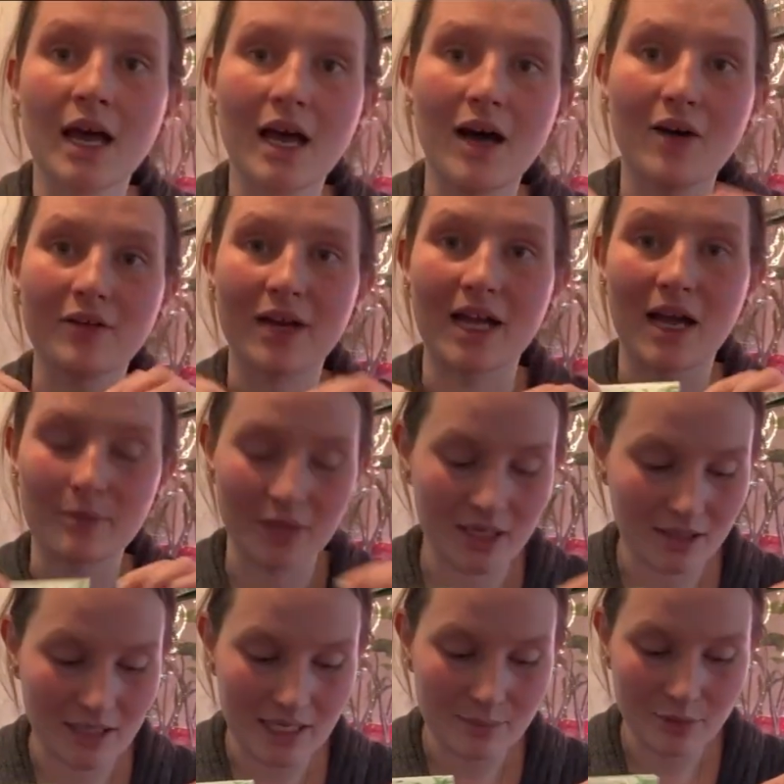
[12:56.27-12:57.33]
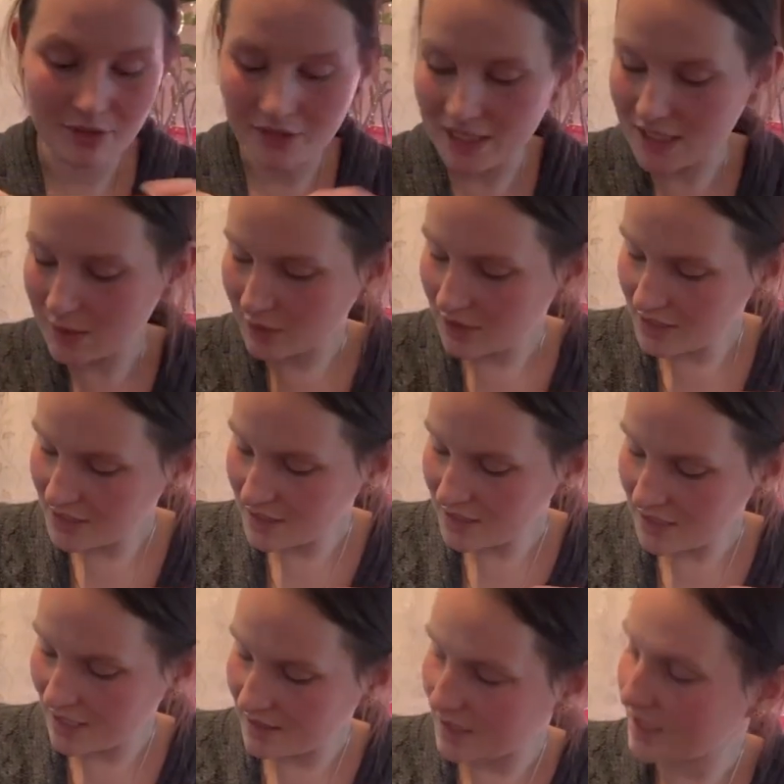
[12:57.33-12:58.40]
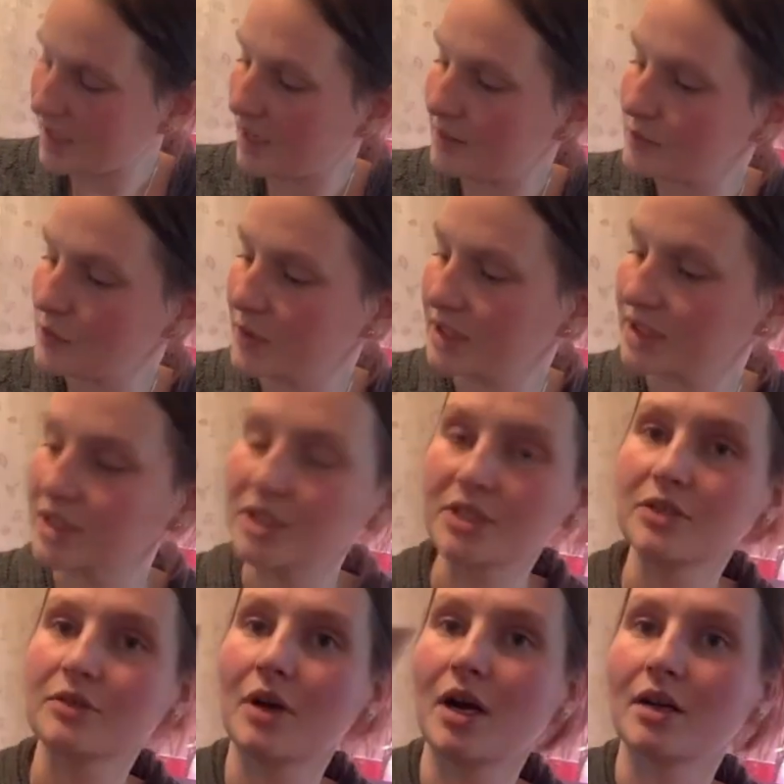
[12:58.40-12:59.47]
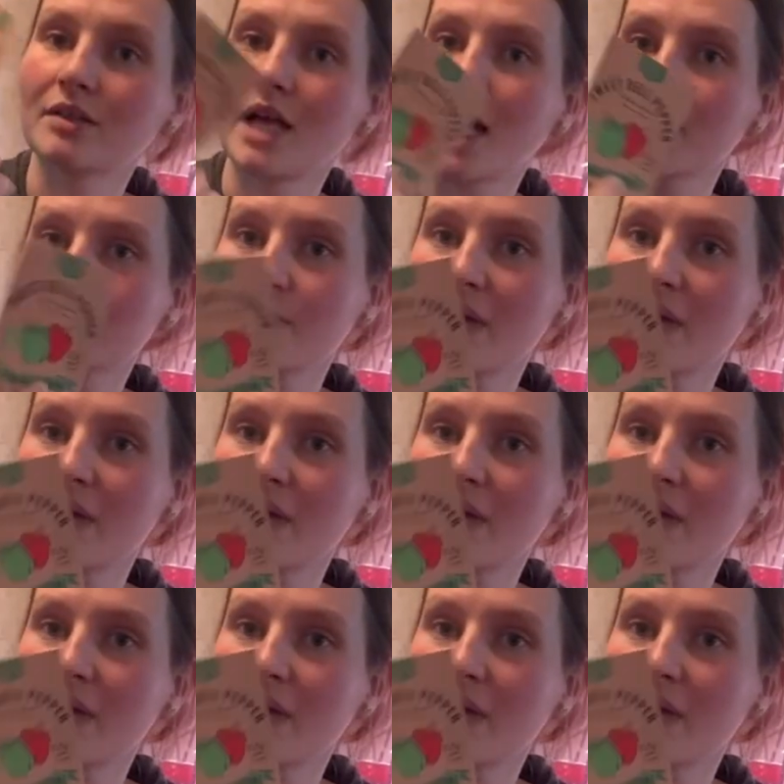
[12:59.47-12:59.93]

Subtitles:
All right, I'm gonna label these ones, and then I'm going to do our last